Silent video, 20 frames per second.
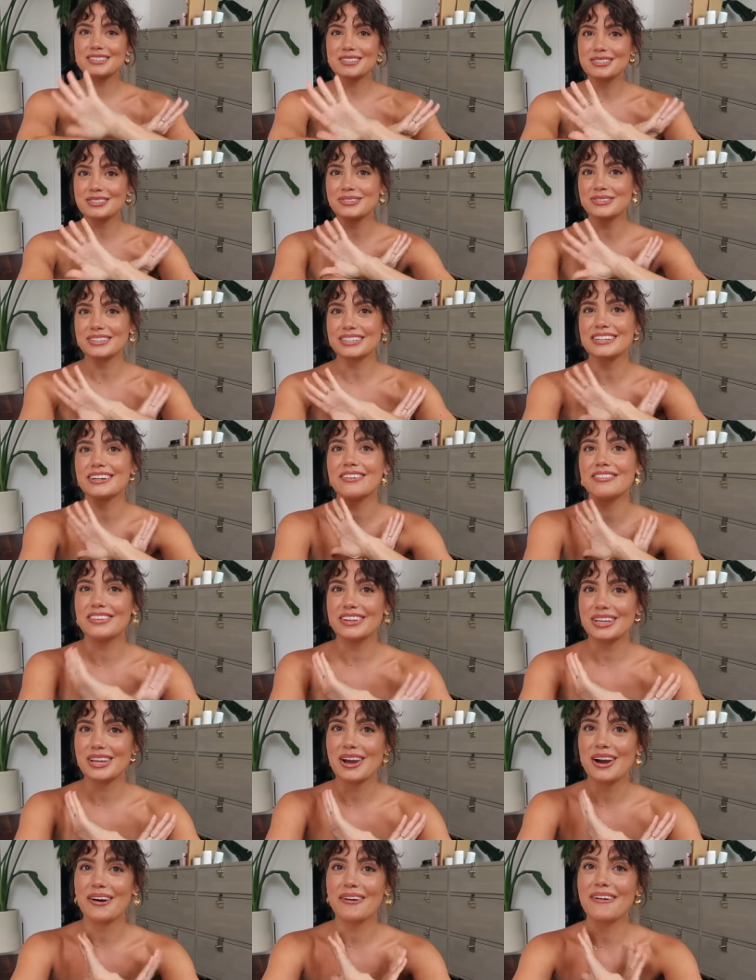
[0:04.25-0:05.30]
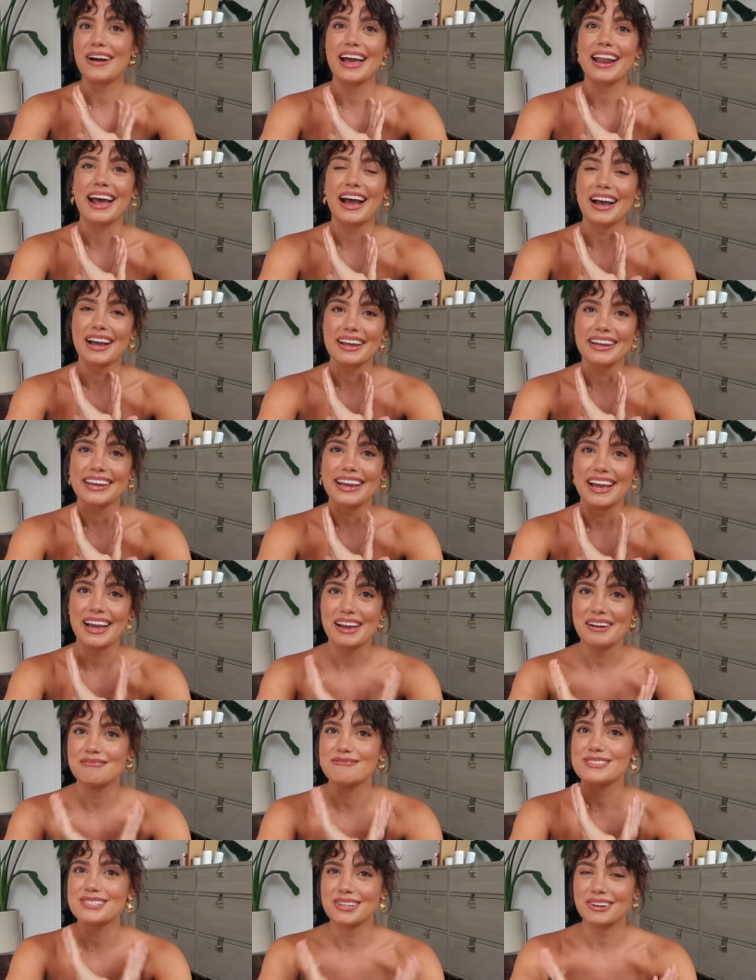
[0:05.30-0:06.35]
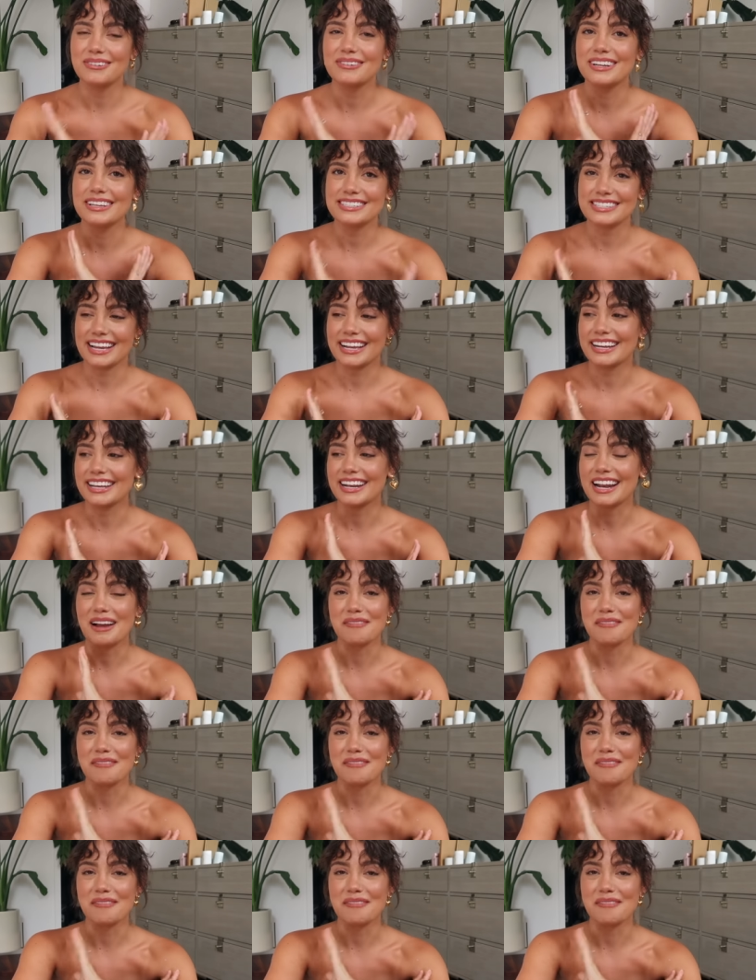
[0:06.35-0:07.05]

tutorial video and I am so excited.